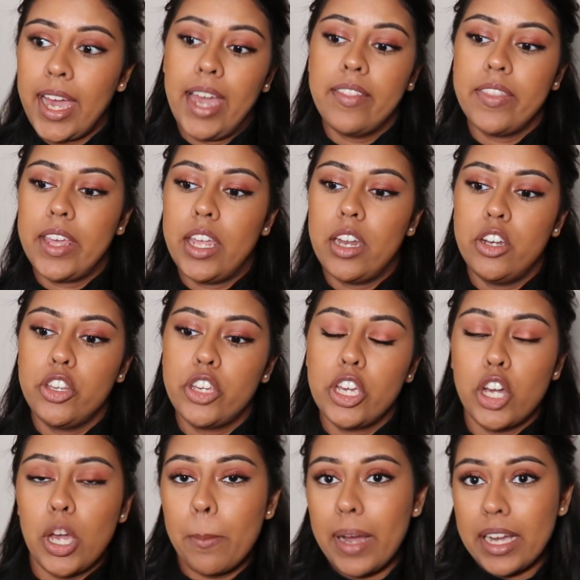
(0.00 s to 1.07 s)
And then you
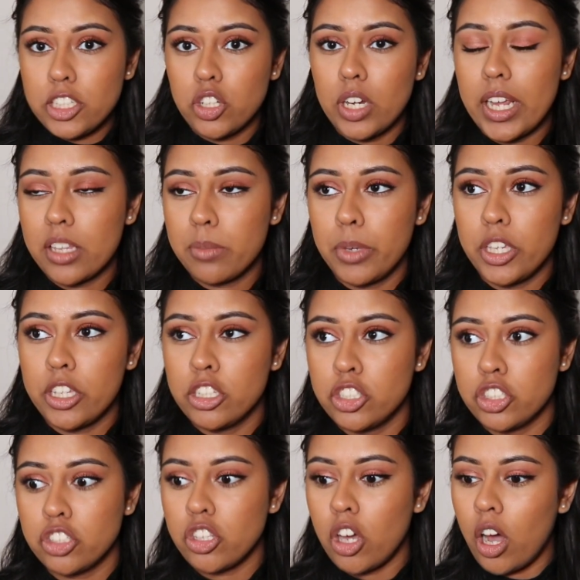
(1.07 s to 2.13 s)
can go back to your legs, but you can
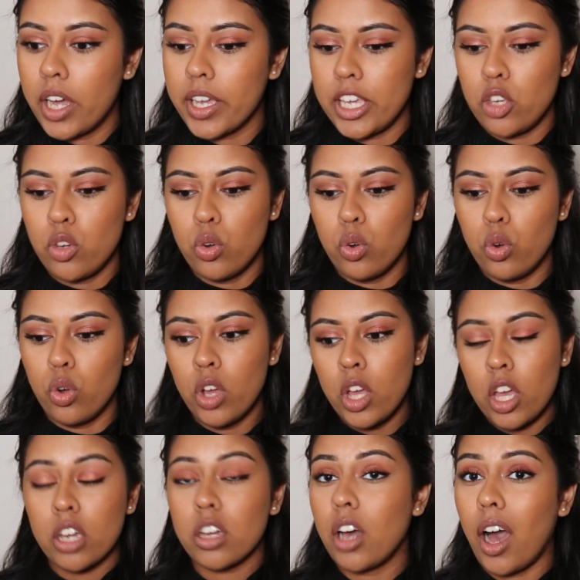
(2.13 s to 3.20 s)
just target your
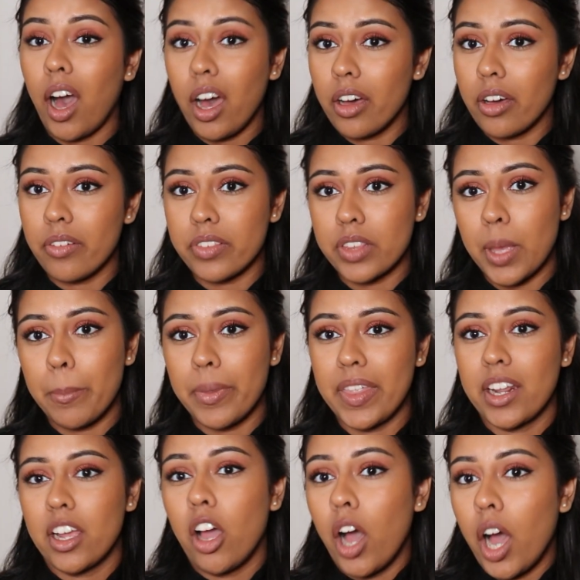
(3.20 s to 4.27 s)
calves. But
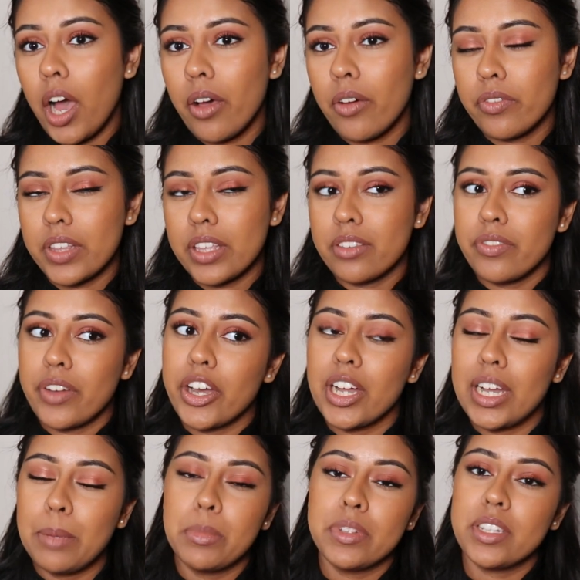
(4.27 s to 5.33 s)
then calves is
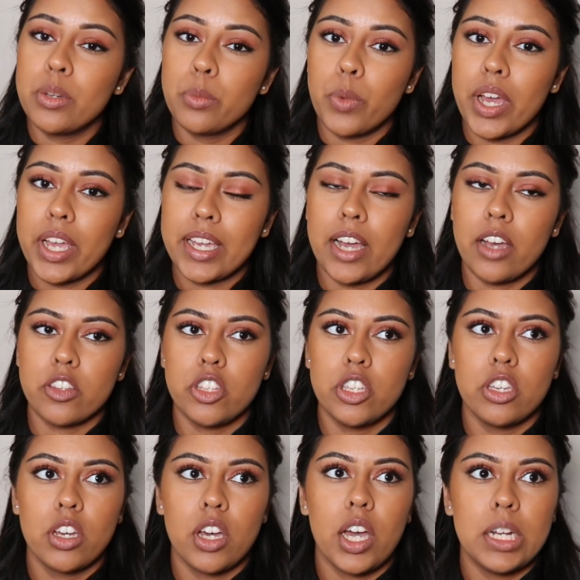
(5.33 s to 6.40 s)
very limited in workouts. So you
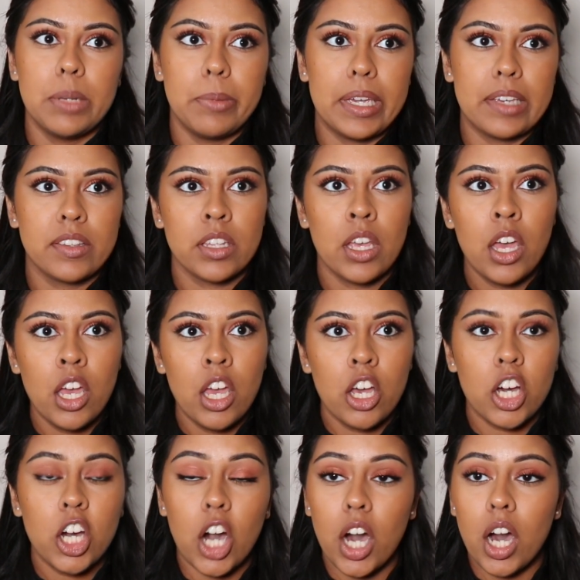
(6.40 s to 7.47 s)
can kind of mix
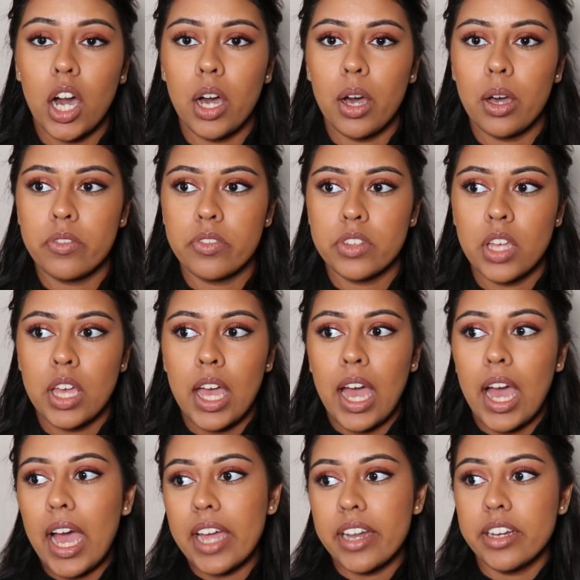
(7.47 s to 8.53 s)
calves
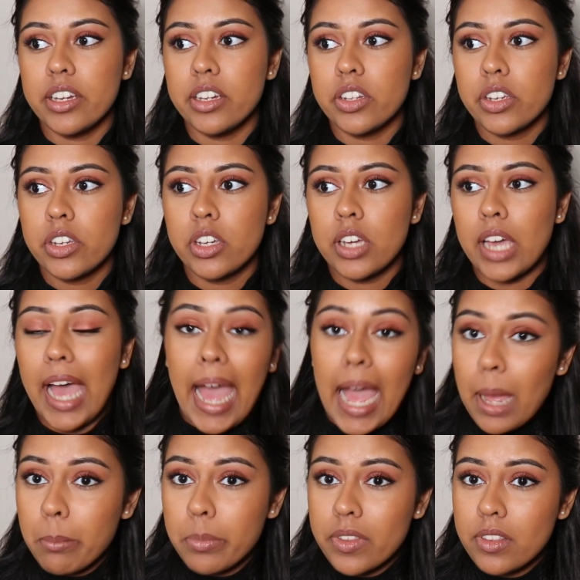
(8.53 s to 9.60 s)
and
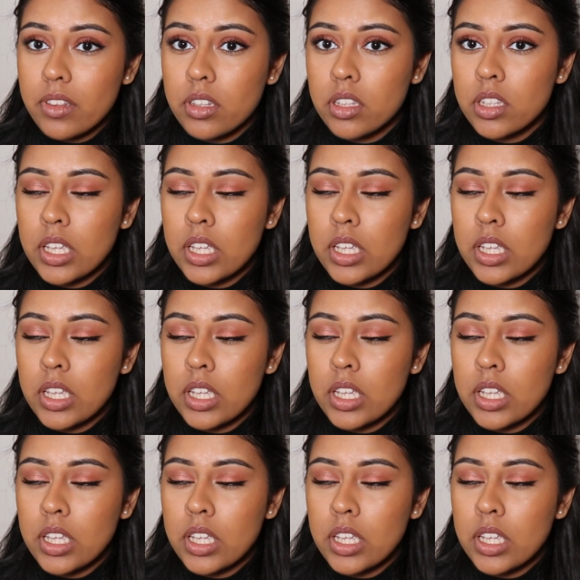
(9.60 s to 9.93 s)
abs.